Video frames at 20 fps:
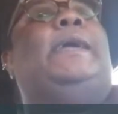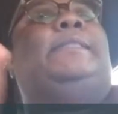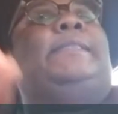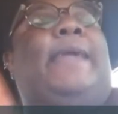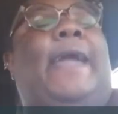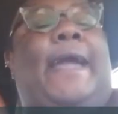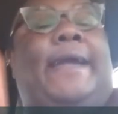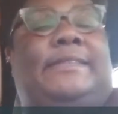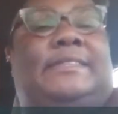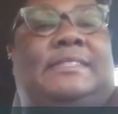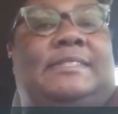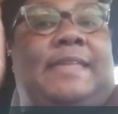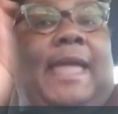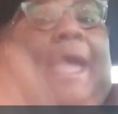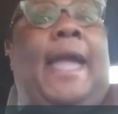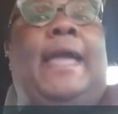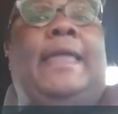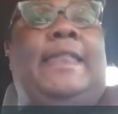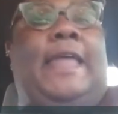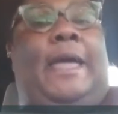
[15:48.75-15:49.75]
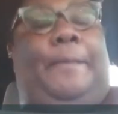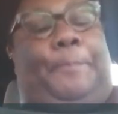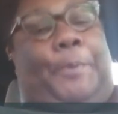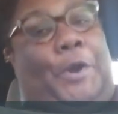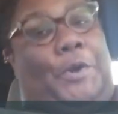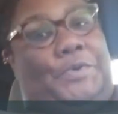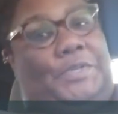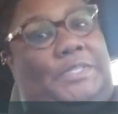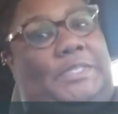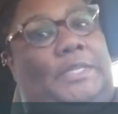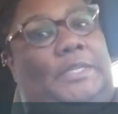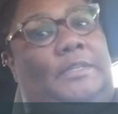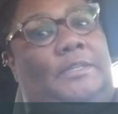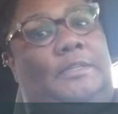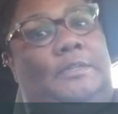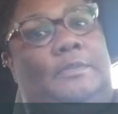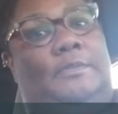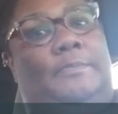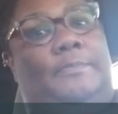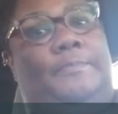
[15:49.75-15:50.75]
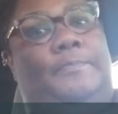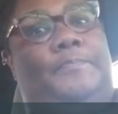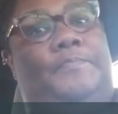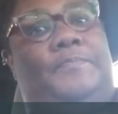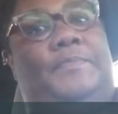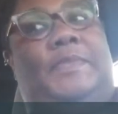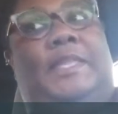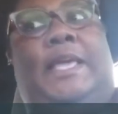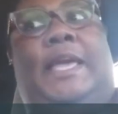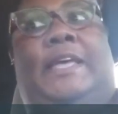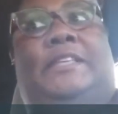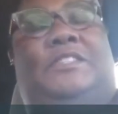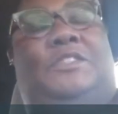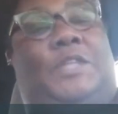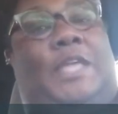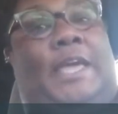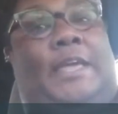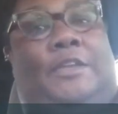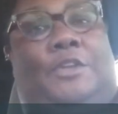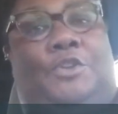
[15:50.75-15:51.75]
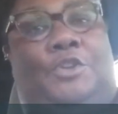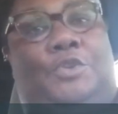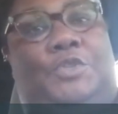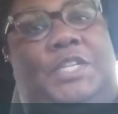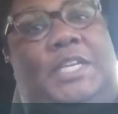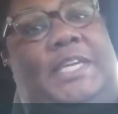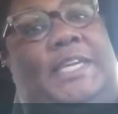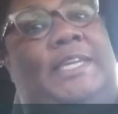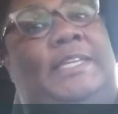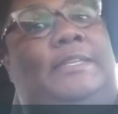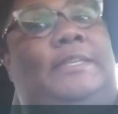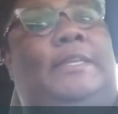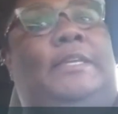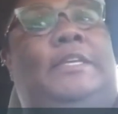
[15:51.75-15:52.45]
can't stand that person. Yes, yeah, you know she